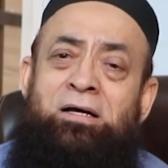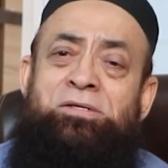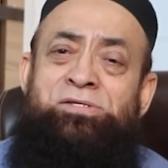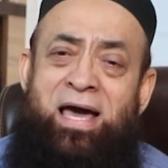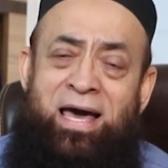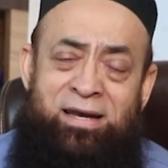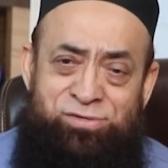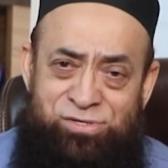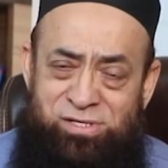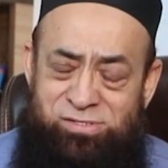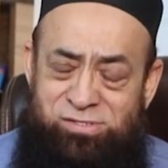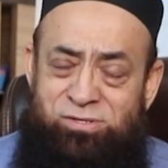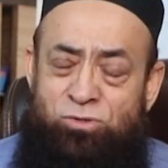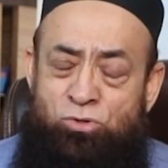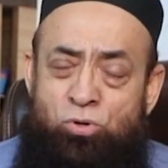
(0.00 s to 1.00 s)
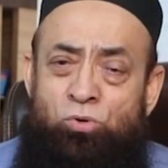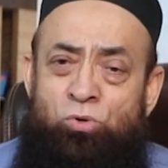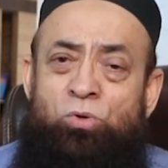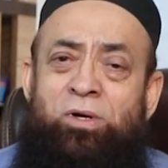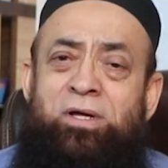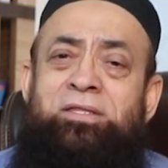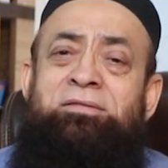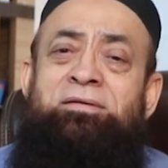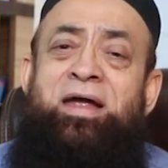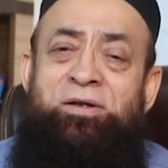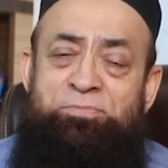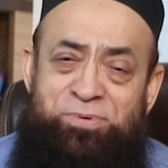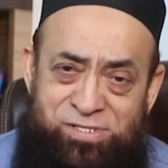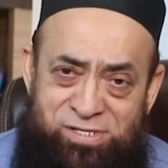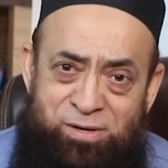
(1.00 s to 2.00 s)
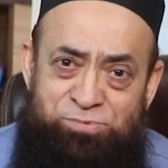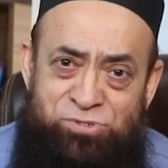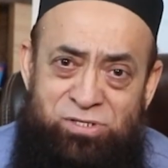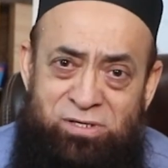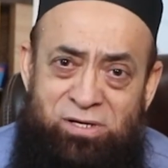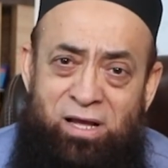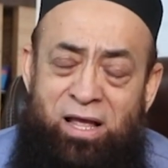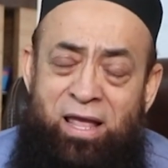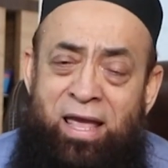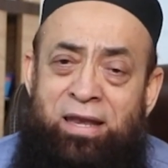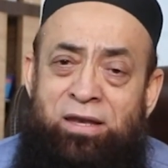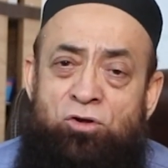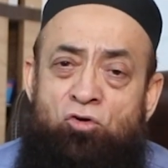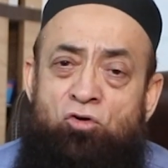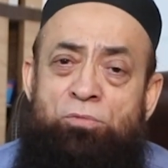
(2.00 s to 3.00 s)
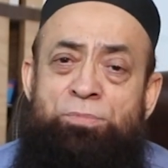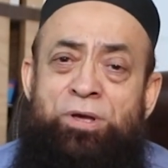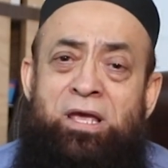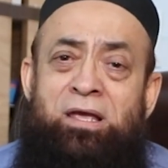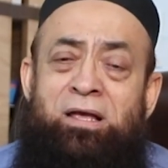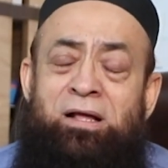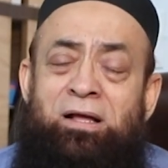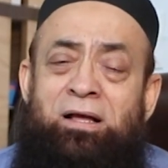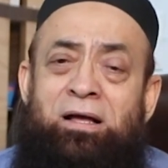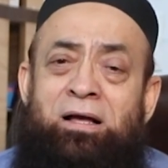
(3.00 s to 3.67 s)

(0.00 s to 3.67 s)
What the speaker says: challenges, through threat perception, and you'll be